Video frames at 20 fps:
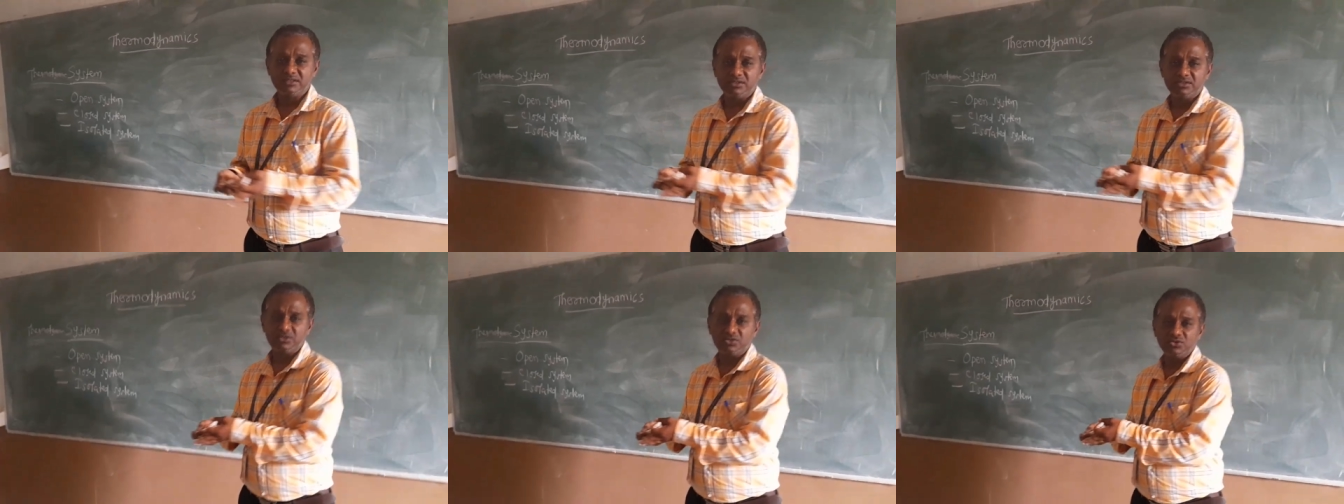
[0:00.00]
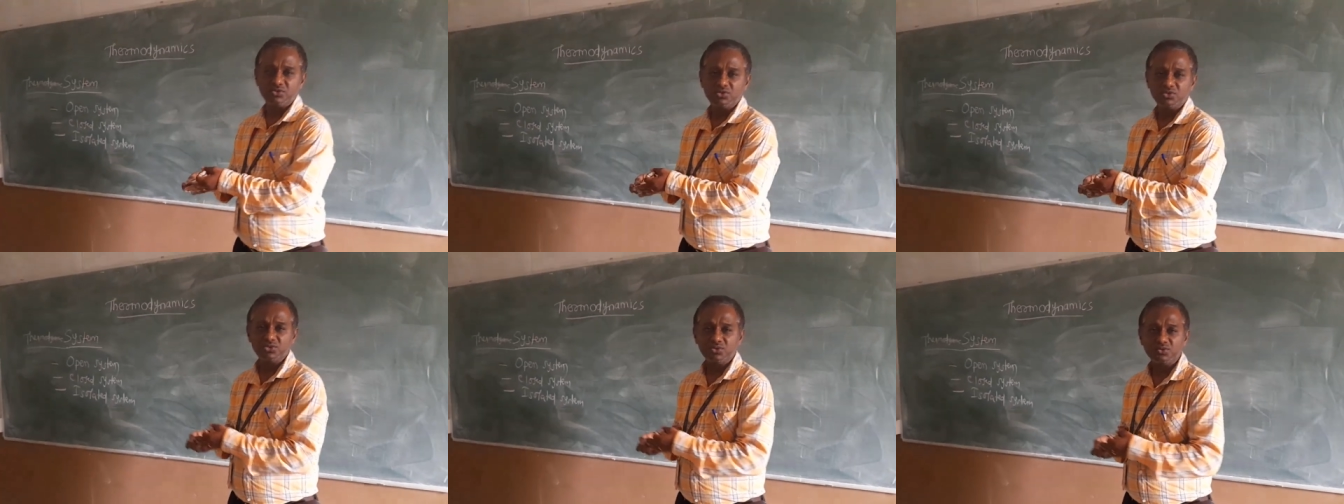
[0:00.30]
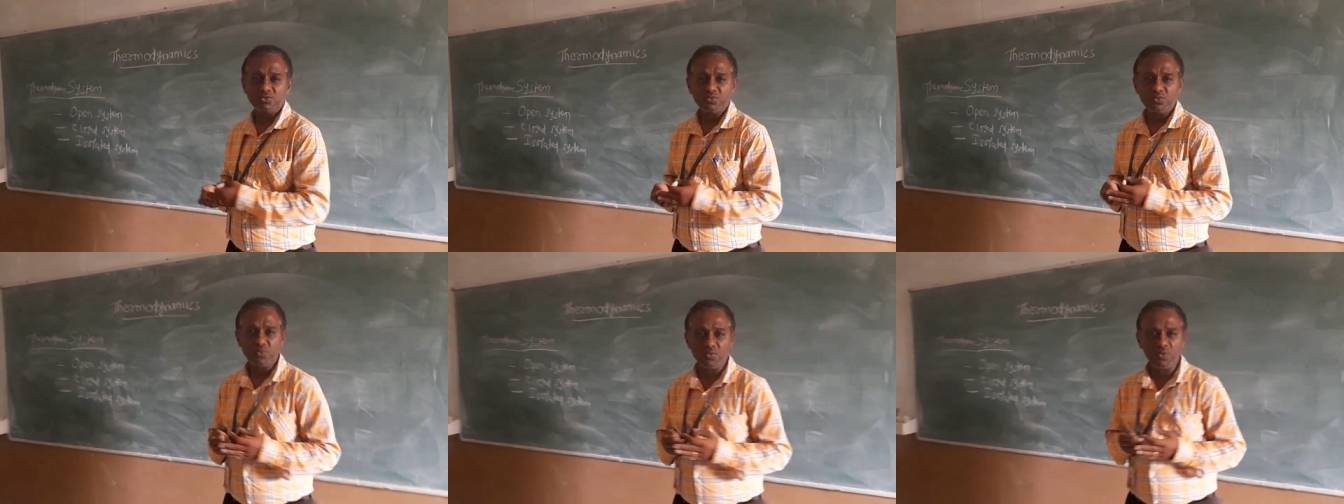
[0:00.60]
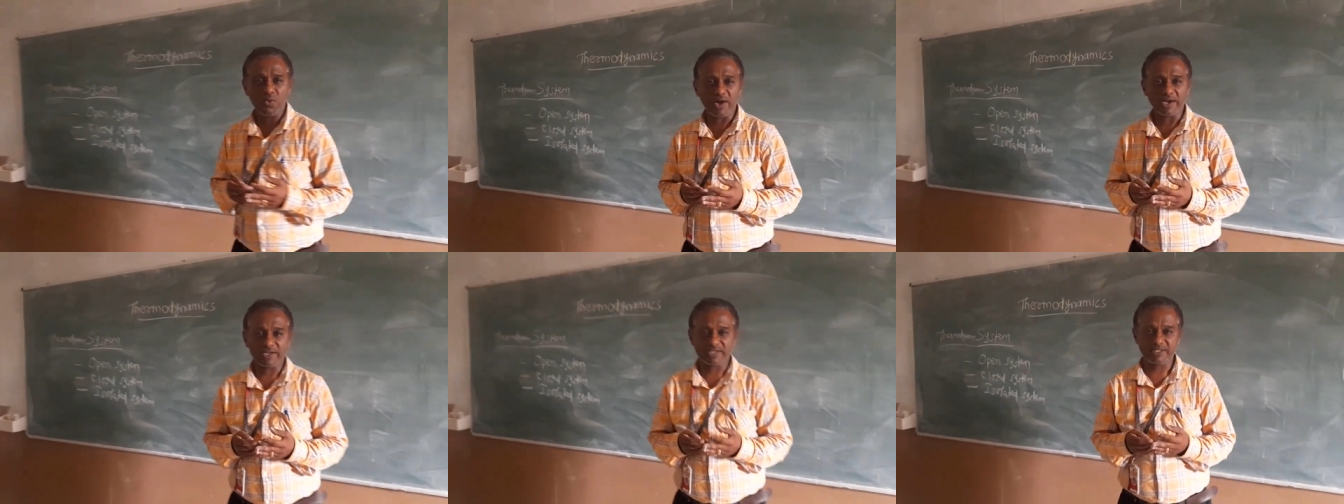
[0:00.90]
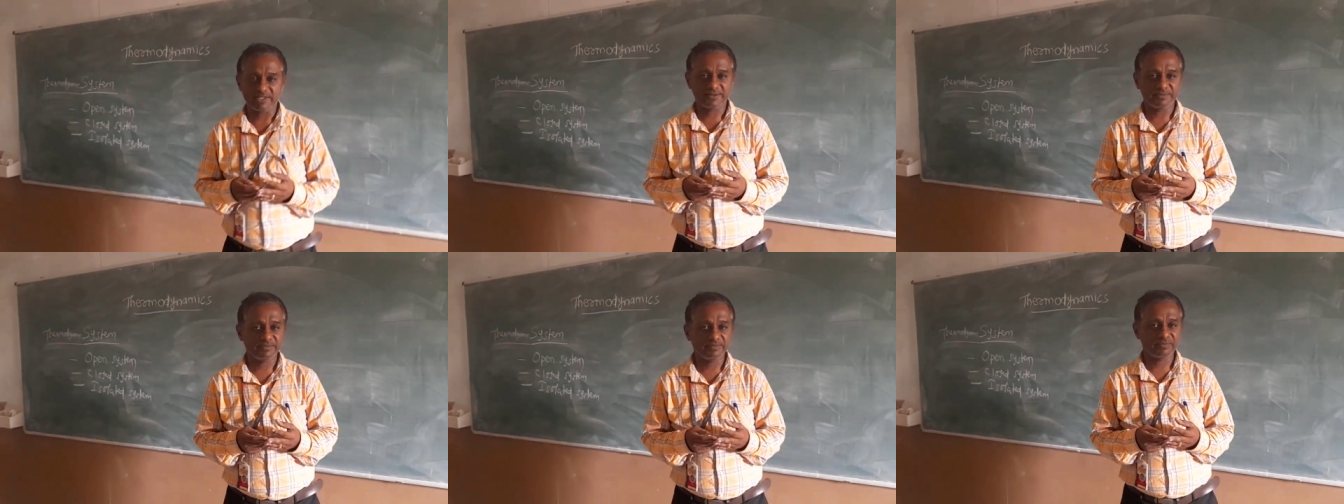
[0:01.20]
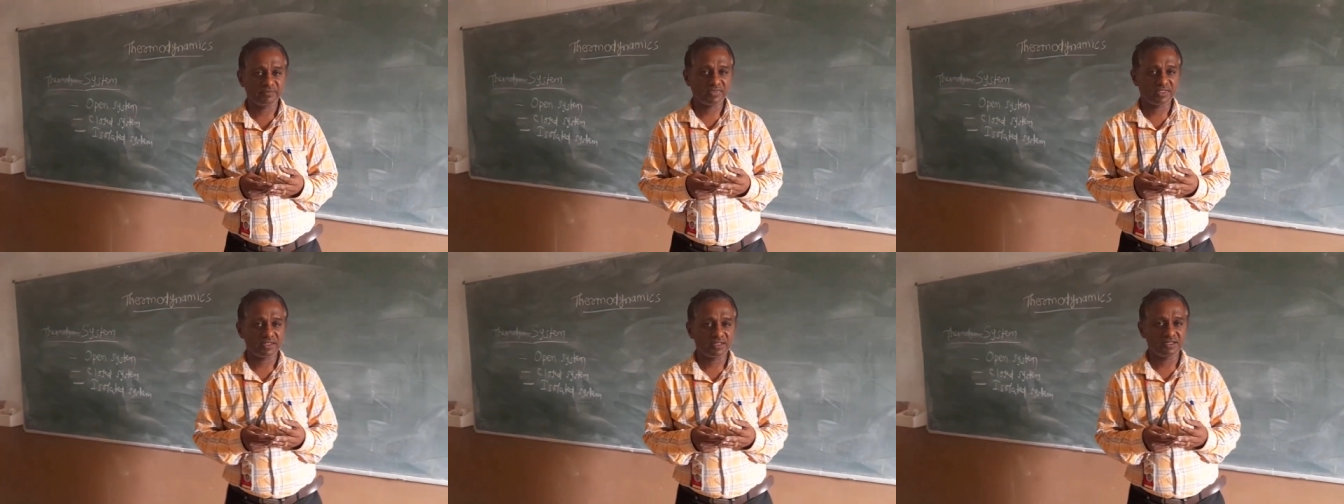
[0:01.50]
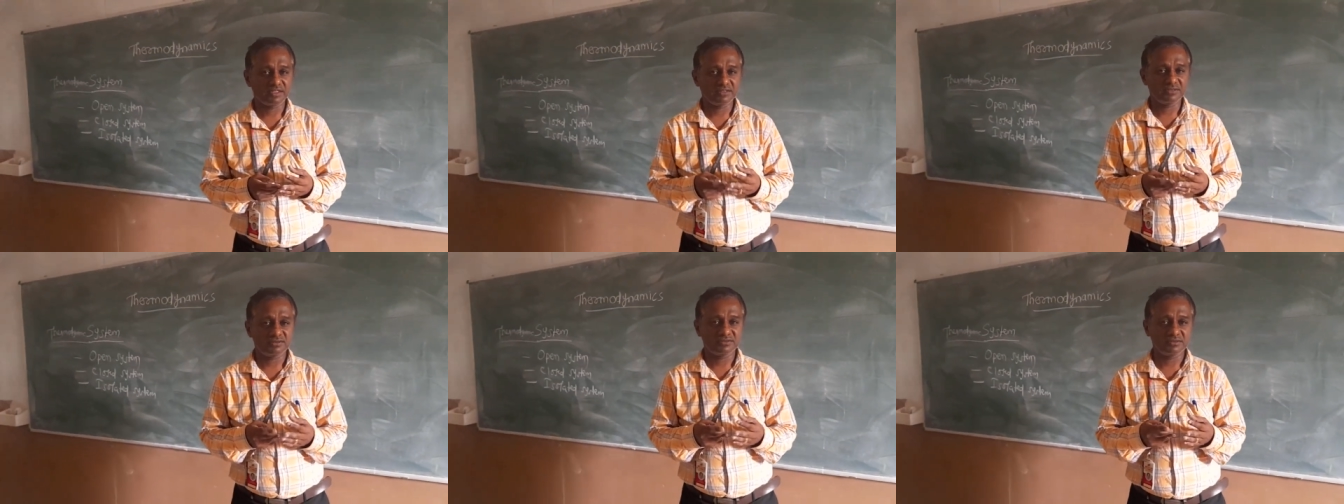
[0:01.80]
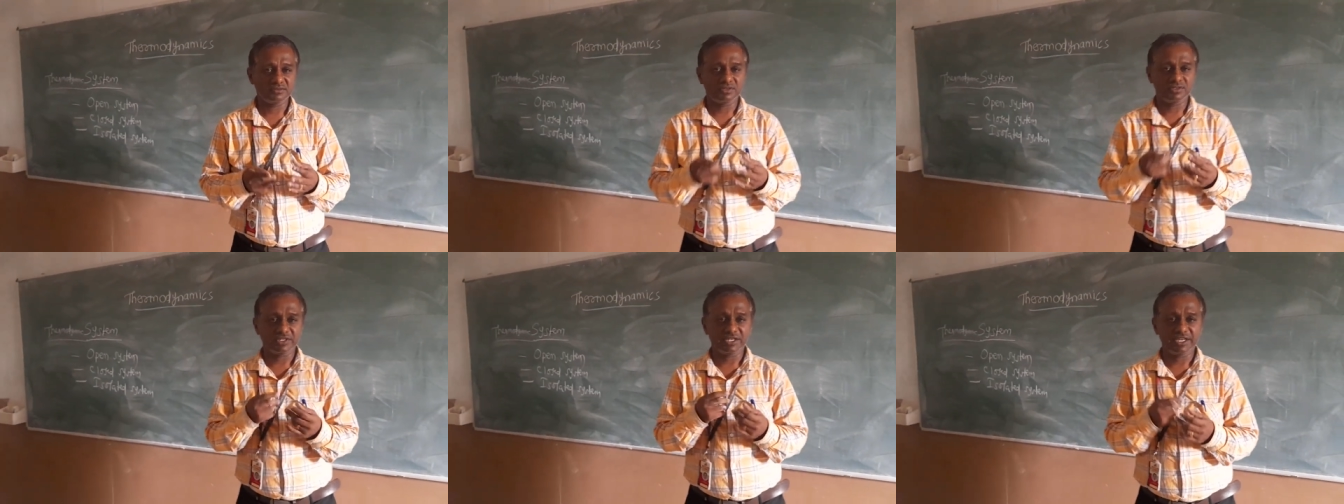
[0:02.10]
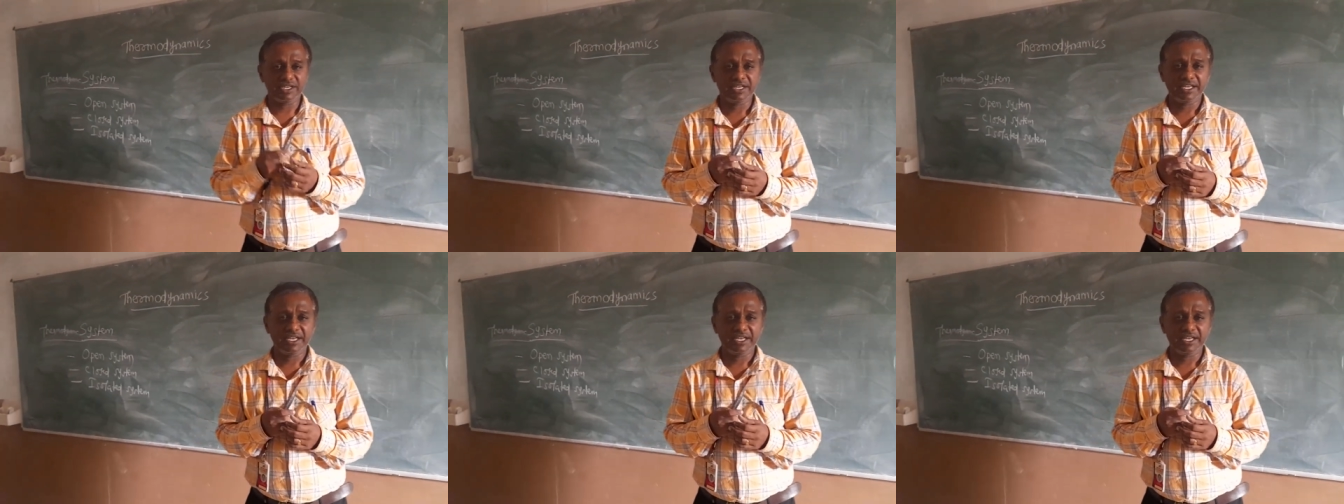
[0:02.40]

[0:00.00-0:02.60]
to do work. Okay,